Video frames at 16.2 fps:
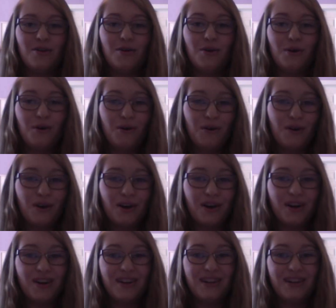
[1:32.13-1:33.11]

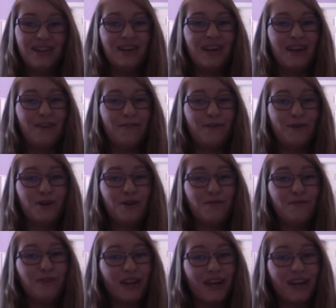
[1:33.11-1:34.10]
Or, if you don't
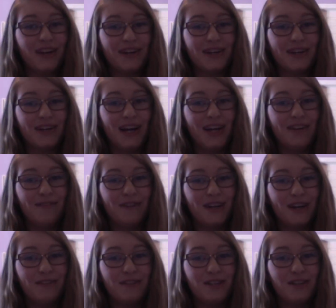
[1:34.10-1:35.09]
feel like you're creative
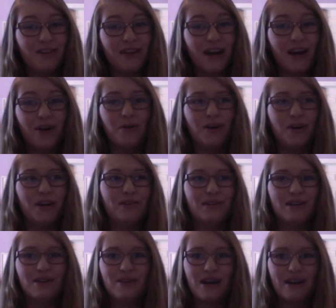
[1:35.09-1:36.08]
enough to do that, or you
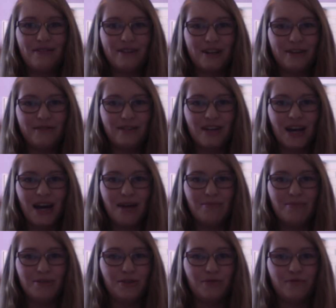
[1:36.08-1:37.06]
don't have enough
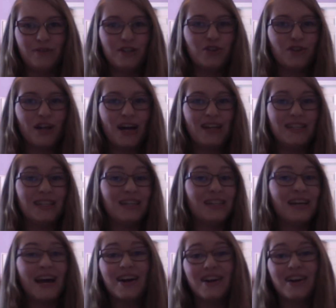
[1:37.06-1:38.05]
time to visualize an
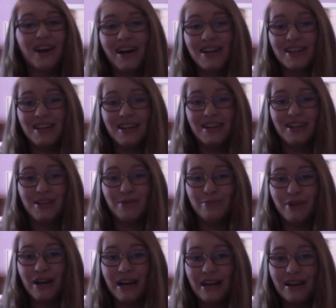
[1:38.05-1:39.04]
entire continent in your
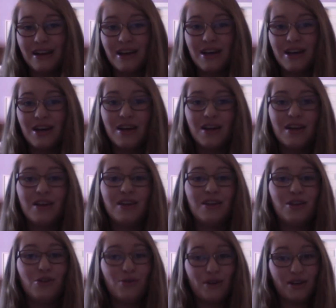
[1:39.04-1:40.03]
brain,
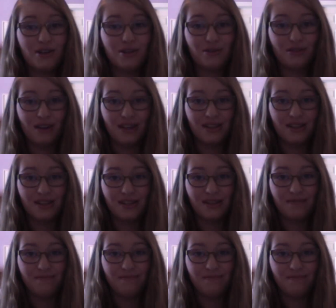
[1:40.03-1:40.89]
you can do this.